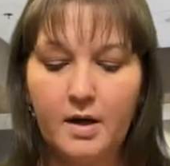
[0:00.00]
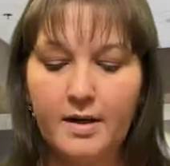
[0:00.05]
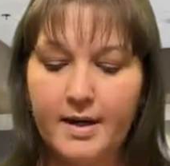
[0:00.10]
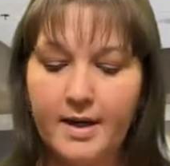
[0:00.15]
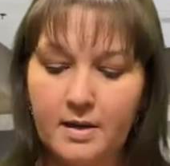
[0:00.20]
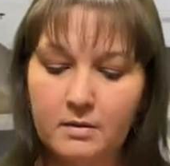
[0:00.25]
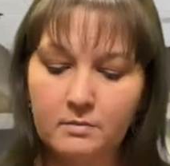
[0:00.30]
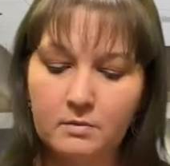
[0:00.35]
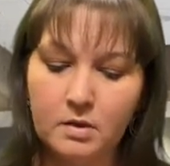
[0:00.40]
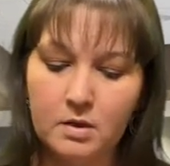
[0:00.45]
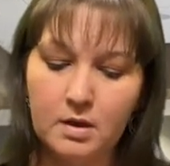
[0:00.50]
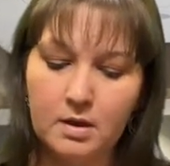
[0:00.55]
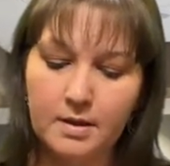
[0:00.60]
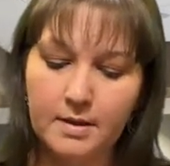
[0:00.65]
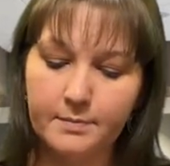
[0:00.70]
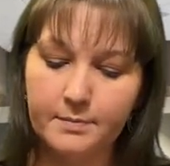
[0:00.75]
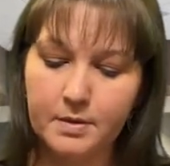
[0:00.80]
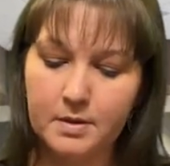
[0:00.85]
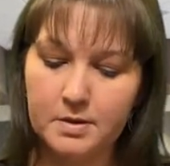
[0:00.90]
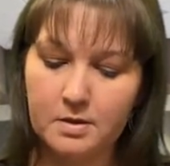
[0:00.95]
So
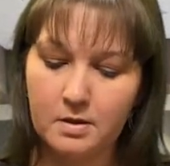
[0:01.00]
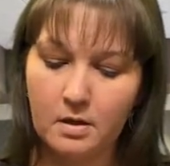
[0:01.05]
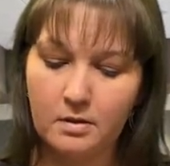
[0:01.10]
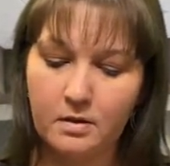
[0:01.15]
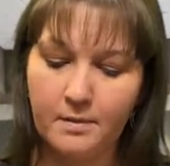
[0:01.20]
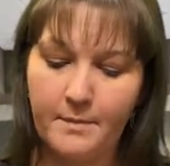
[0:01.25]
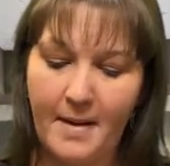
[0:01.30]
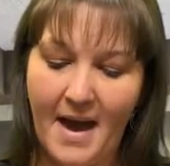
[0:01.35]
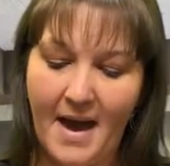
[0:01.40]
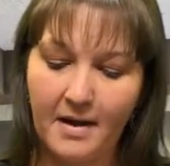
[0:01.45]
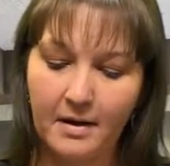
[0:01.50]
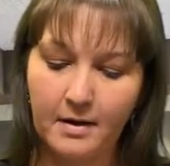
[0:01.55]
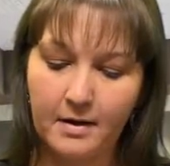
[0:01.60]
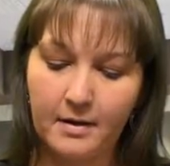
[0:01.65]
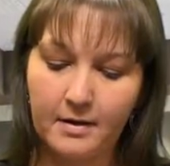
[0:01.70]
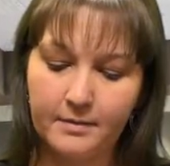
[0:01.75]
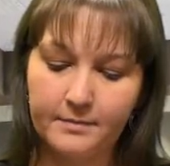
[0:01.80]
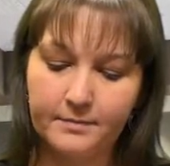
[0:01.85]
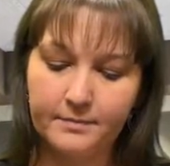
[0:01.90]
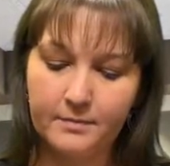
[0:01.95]
again, clip is
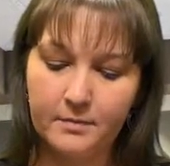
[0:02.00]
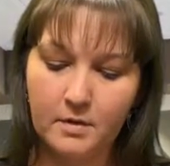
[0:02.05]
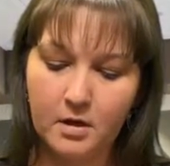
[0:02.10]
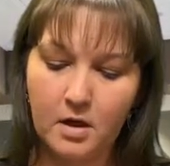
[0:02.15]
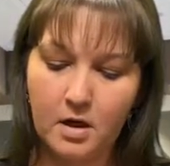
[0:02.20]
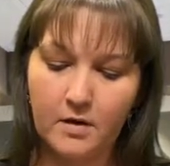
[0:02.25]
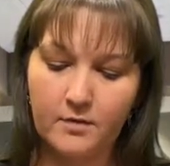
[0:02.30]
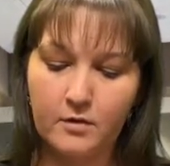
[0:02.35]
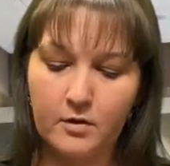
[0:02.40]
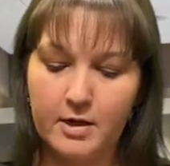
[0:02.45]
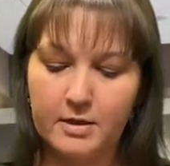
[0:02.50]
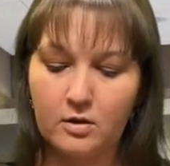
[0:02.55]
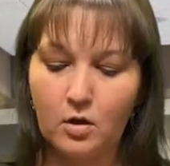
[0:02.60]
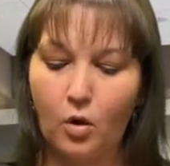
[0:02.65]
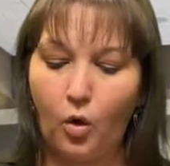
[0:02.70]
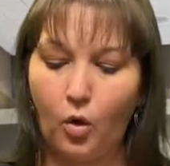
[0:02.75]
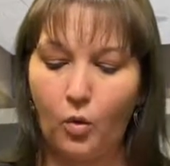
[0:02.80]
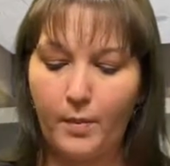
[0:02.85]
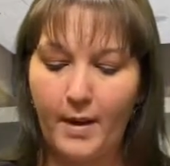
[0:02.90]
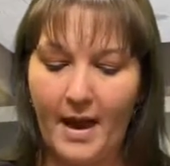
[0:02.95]
on the back,
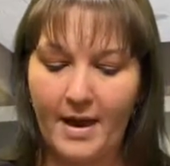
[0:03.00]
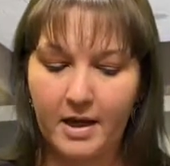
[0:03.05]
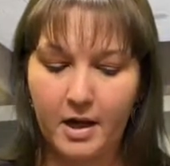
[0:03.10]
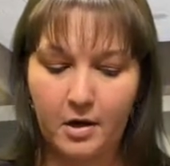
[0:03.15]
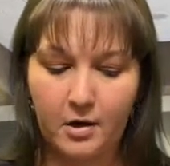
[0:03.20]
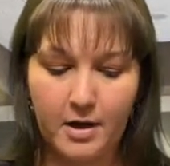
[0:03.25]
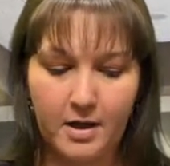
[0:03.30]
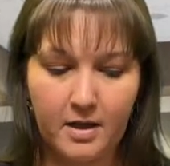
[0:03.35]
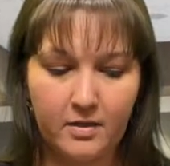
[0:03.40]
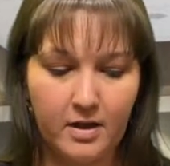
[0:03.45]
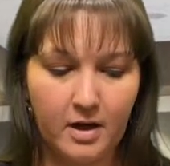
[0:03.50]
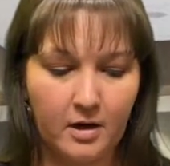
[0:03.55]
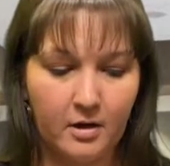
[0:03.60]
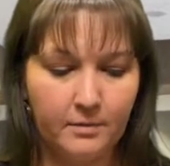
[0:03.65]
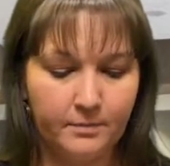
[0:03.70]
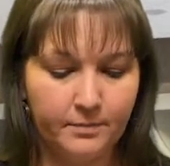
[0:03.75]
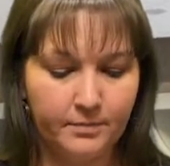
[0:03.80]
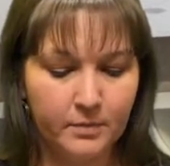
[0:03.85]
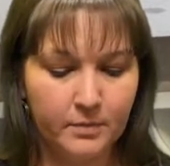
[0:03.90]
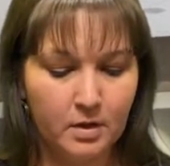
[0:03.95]
covering the whole
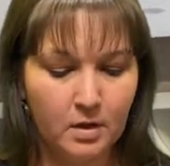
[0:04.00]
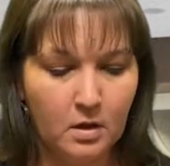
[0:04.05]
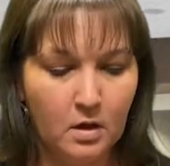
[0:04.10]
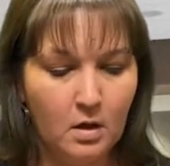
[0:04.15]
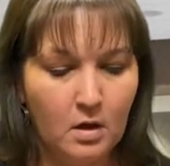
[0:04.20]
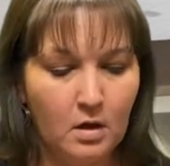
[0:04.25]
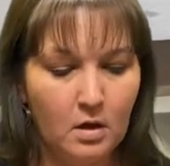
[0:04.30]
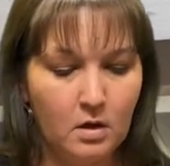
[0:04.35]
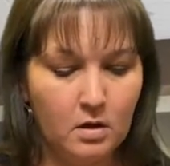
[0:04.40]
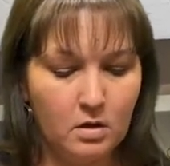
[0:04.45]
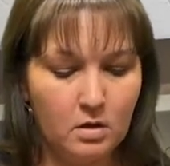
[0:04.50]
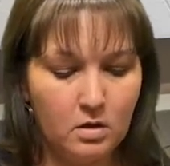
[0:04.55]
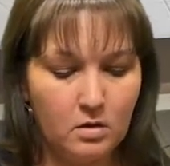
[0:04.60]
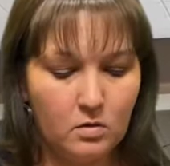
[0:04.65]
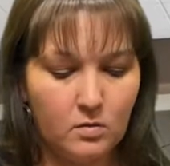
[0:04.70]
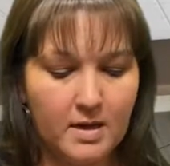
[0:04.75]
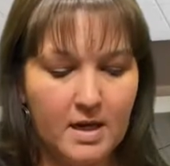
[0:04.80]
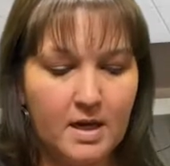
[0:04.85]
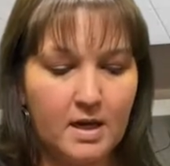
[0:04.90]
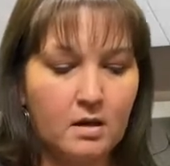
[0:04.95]
back area there.
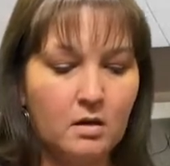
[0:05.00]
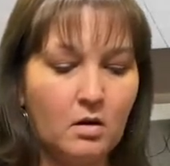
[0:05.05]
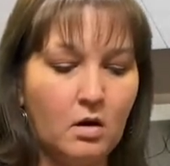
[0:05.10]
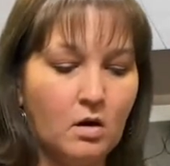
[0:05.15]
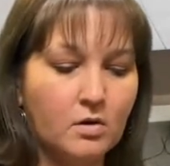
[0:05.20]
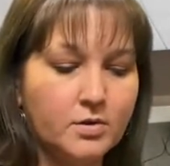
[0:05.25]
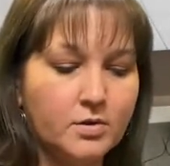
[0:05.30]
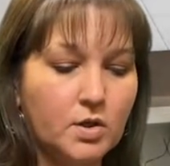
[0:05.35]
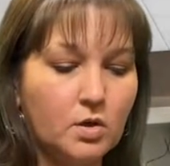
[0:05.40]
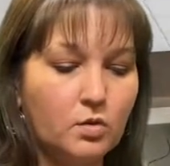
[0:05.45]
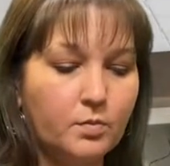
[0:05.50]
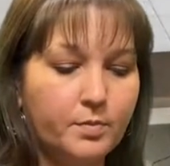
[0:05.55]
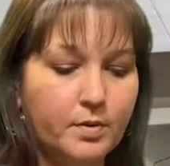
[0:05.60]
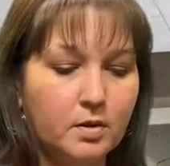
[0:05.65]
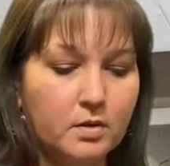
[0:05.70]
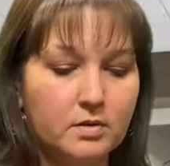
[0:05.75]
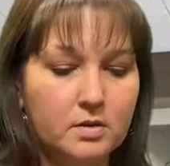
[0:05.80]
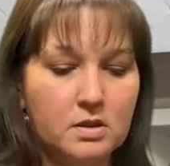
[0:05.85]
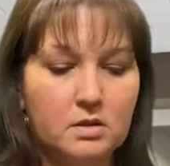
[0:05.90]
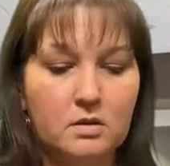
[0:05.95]
You
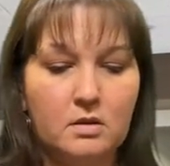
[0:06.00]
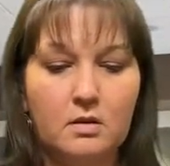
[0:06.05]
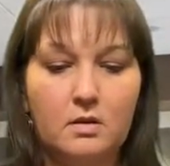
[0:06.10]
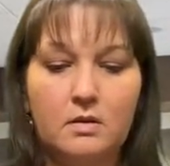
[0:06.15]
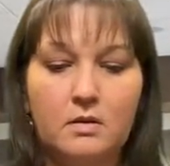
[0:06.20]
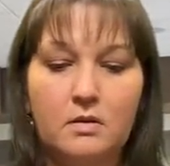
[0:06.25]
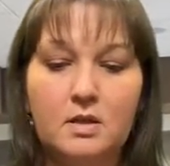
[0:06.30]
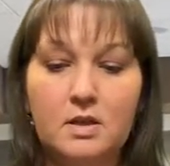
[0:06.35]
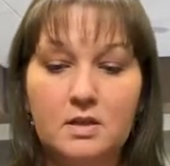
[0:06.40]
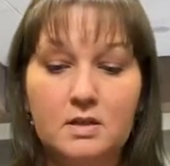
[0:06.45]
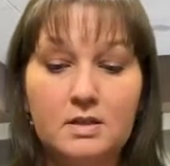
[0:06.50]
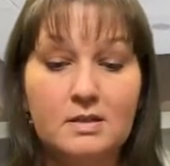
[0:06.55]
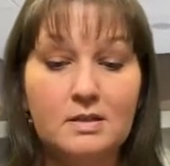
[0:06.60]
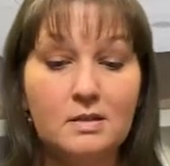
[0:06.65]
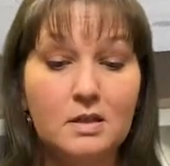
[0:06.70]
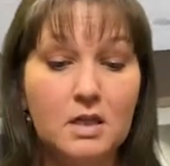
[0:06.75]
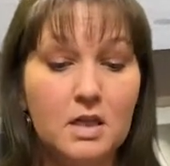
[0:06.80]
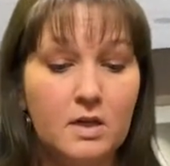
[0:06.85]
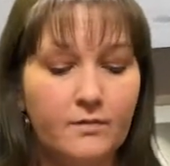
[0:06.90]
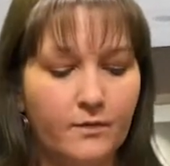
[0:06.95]
can also put
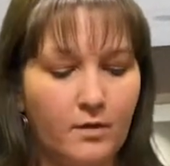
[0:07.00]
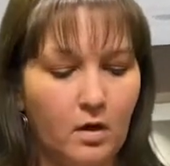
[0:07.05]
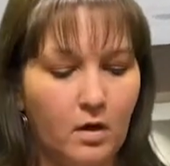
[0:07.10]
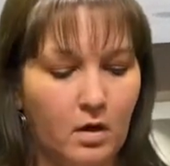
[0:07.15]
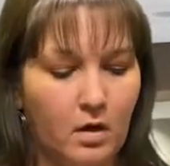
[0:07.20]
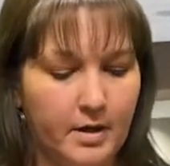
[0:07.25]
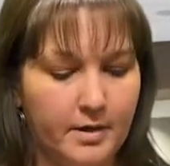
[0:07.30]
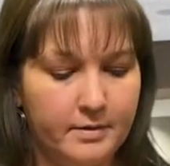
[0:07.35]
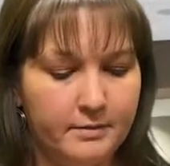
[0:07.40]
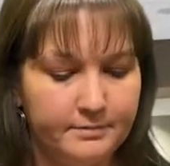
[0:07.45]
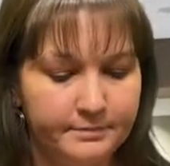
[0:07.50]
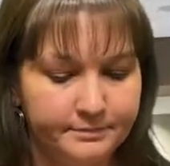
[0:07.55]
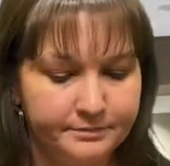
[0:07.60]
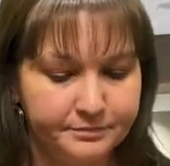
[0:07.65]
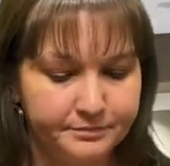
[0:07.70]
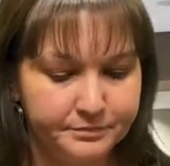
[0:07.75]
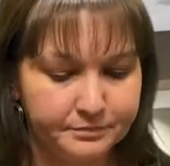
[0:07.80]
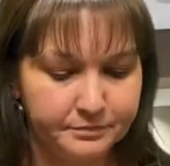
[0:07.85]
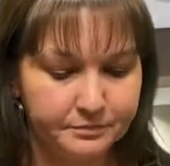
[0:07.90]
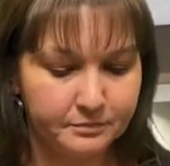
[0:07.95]
this sleeve
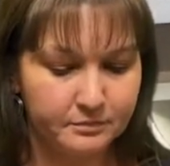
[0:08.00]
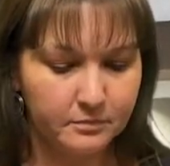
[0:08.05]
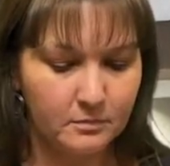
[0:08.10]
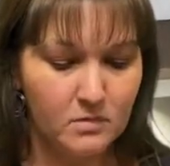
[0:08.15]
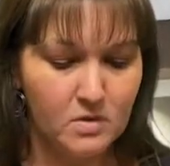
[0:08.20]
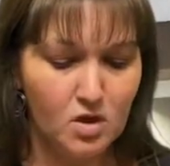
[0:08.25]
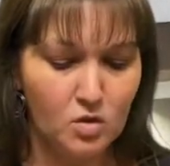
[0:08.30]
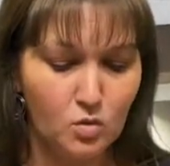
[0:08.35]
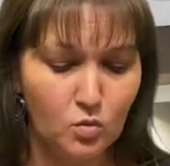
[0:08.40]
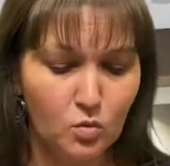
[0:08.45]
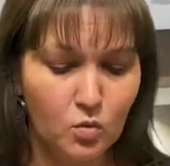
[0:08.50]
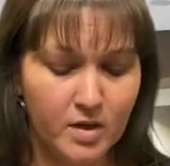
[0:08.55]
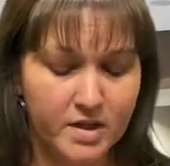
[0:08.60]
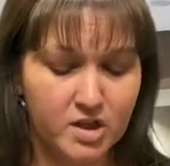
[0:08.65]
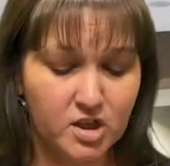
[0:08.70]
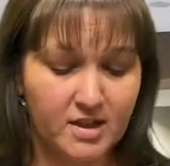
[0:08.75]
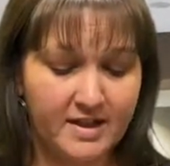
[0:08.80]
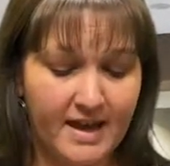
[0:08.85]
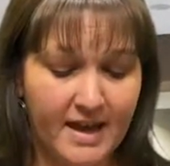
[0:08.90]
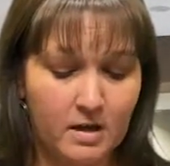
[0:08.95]
on,
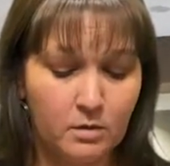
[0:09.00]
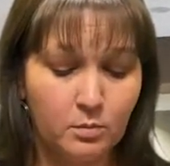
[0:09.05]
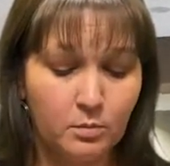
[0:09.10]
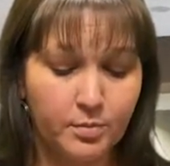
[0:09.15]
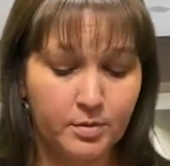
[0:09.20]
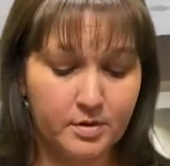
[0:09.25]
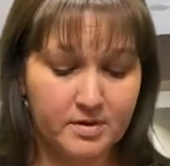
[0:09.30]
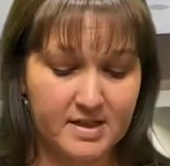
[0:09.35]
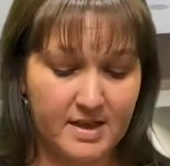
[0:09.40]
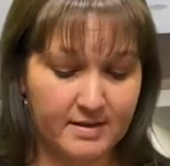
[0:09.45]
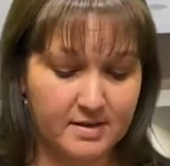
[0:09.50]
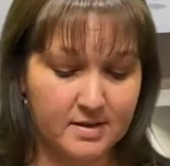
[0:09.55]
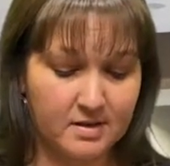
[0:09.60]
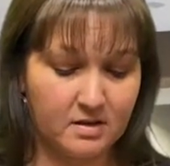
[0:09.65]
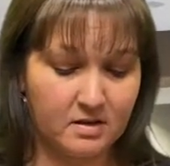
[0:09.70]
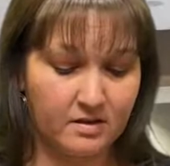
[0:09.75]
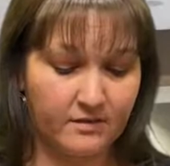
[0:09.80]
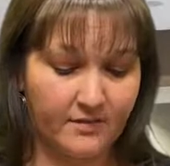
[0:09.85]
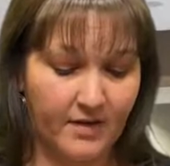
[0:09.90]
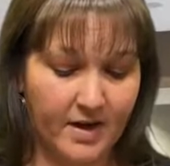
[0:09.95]
which
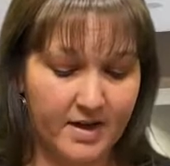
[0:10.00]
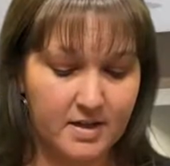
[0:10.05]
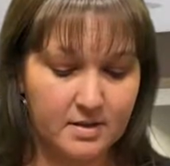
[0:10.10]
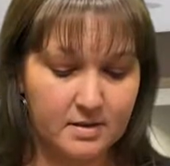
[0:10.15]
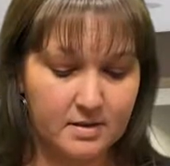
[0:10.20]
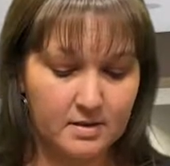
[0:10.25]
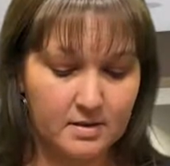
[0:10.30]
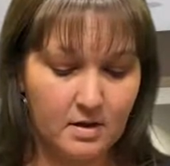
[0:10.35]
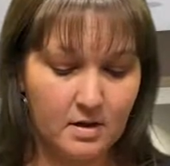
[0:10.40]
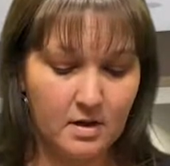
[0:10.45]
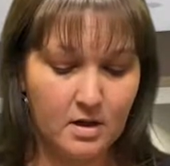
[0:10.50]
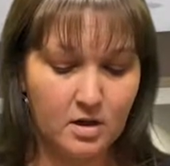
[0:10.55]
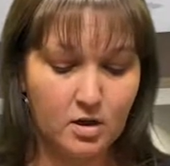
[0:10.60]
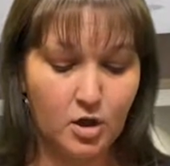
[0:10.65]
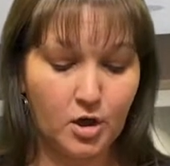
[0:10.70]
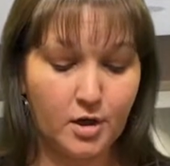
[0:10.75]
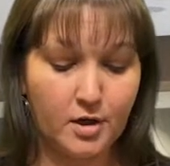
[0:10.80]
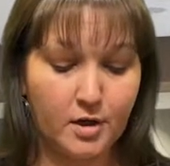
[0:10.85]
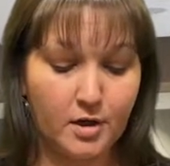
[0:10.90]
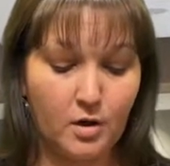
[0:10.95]
again protects the
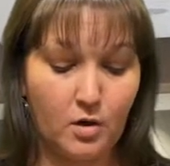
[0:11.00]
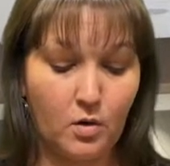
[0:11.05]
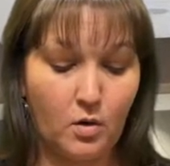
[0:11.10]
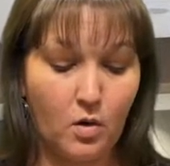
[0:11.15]
device.